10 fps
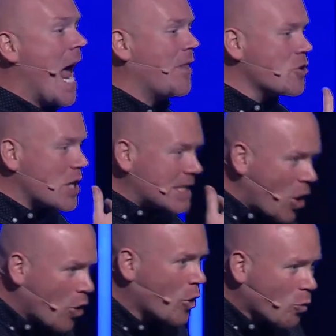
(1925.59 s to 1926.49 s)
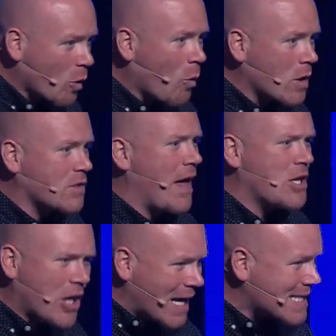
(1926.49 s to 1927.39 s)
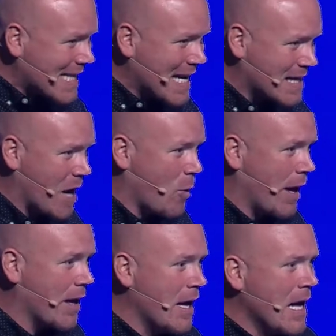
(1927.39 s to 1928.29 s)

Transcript: And there's eternal rewards for that. You got to see it that way.